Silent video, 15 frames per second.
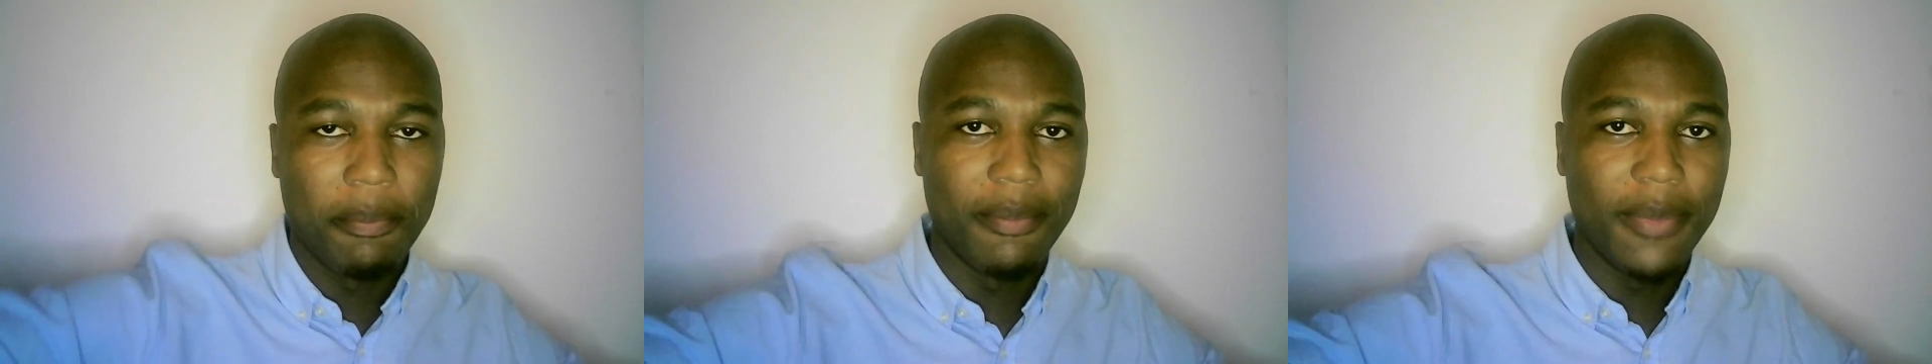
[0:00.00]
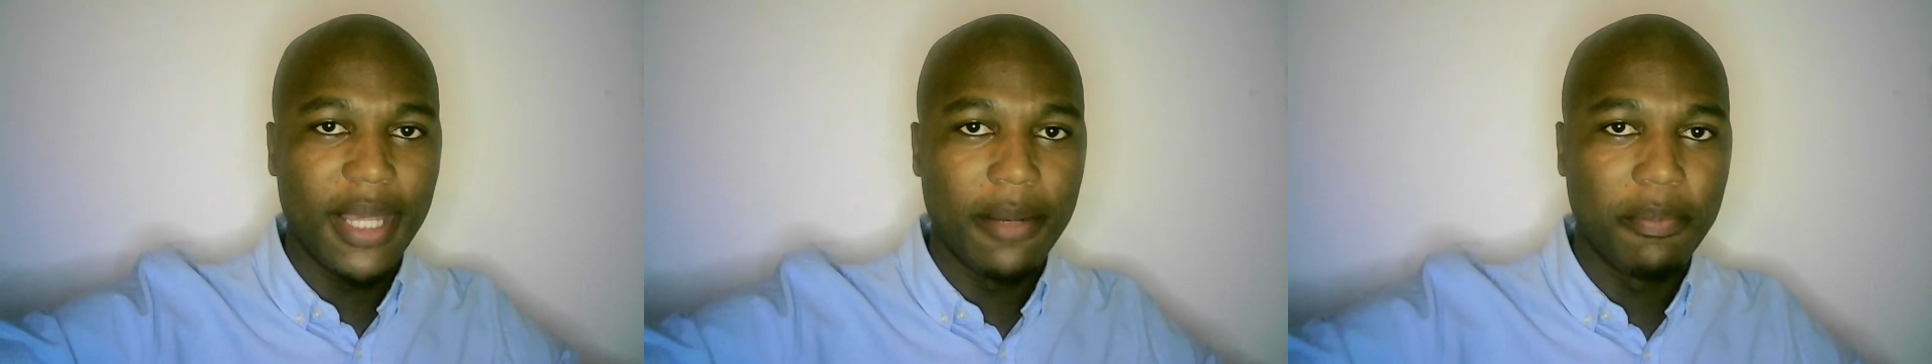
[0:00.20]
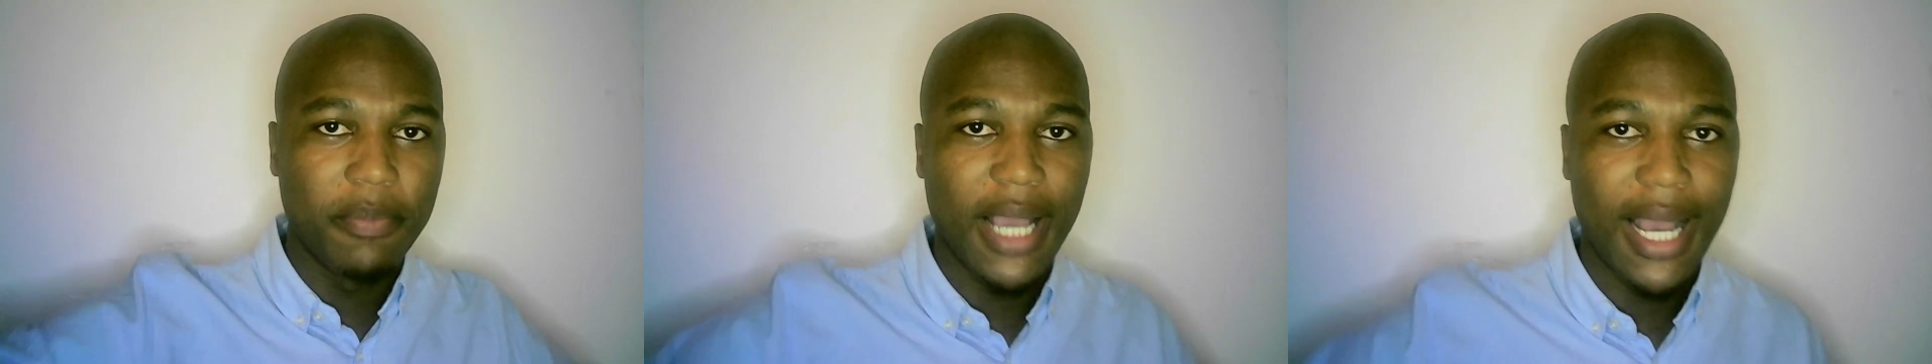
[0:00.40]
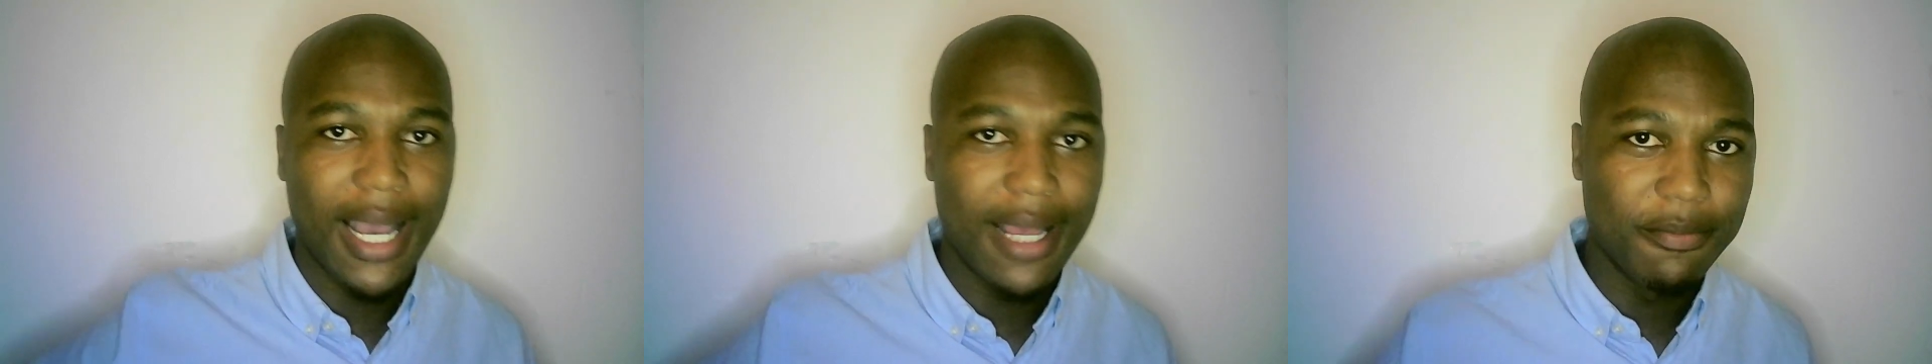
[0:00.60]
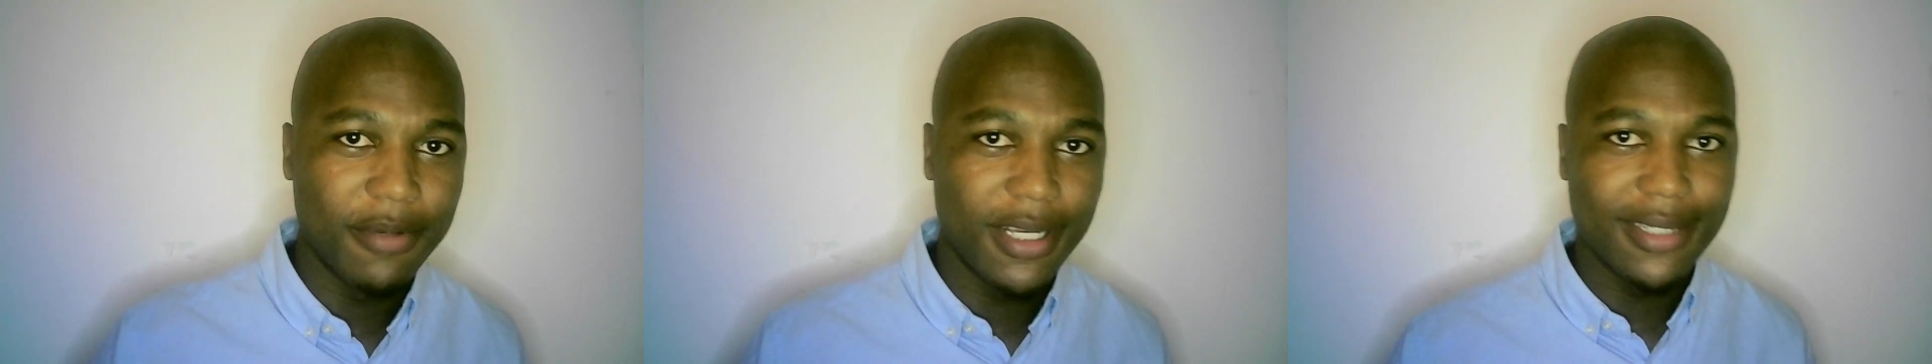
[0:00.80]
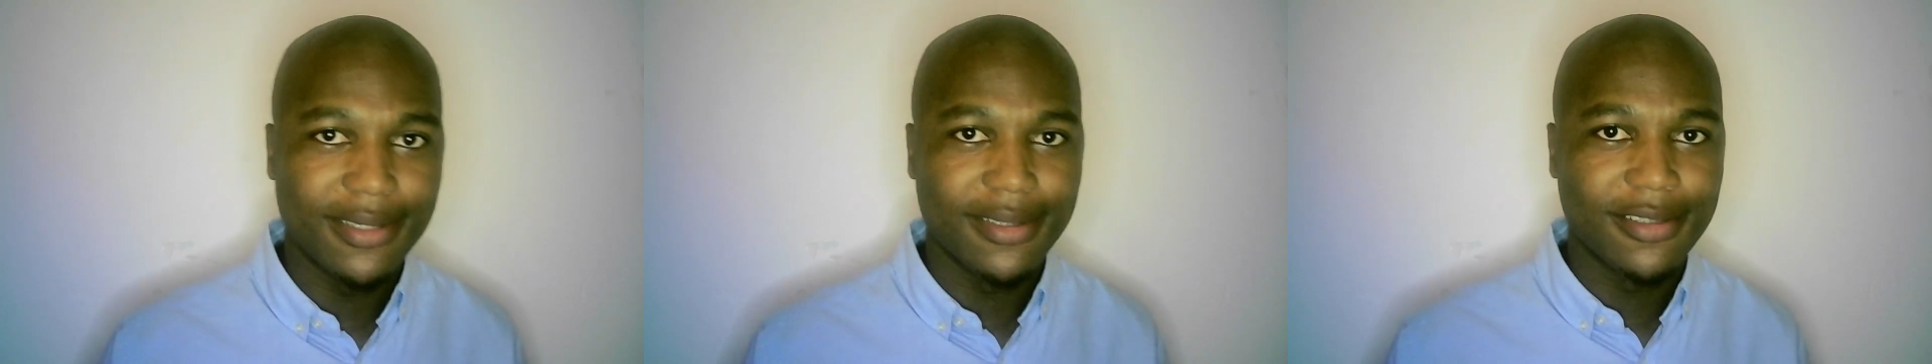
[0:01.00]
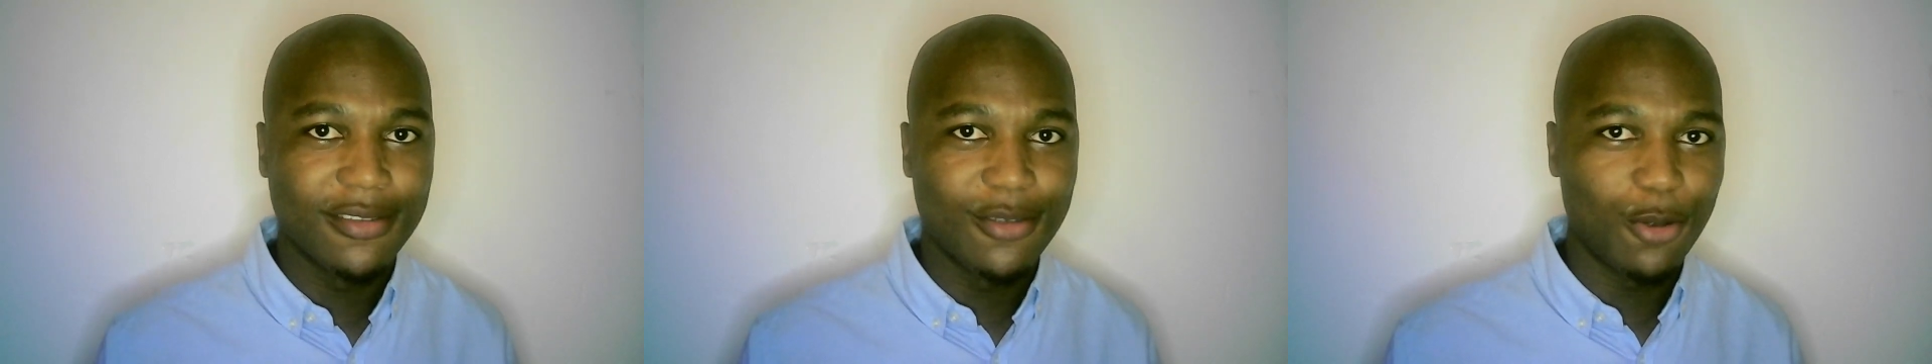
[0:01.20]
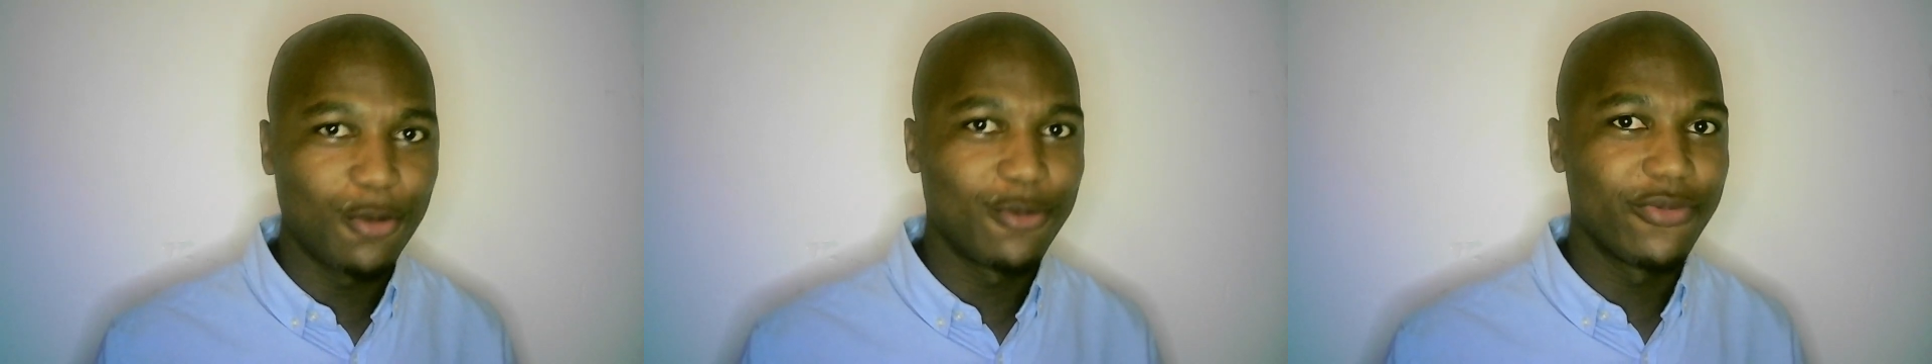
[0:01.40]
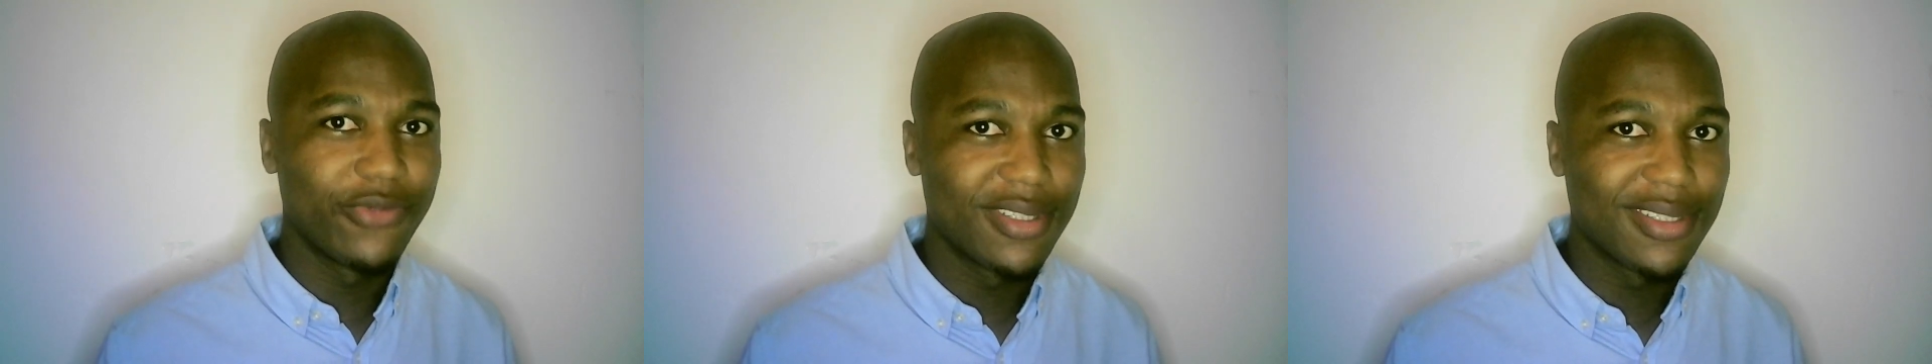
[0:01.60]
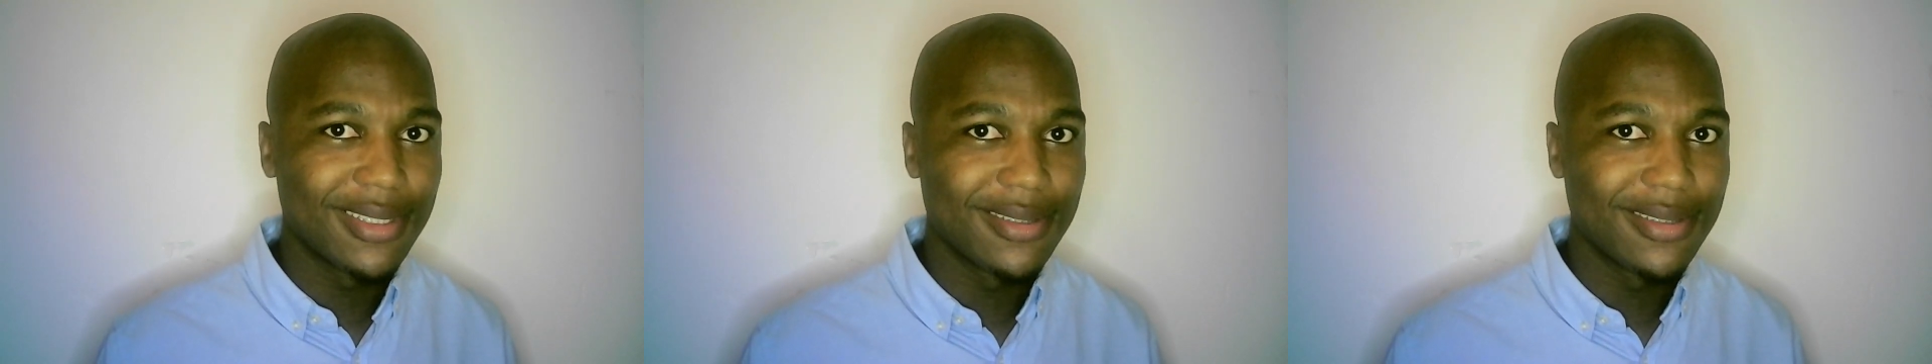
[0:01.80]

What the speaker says: in behind, because Stones